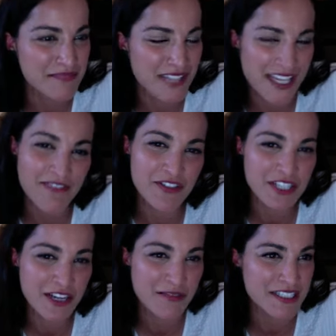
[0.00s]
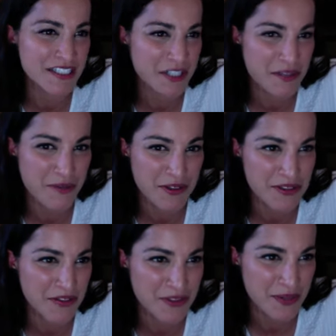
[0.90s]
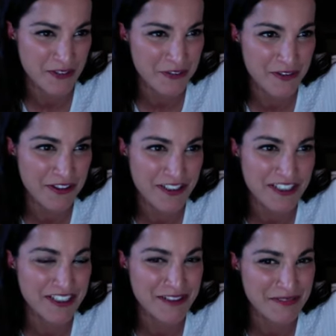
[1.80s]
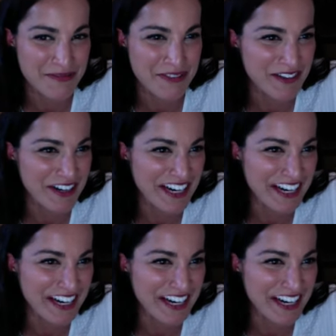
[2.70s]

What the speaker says: Like if you tell me to turn the box on 24 or 30, I'll probably cry.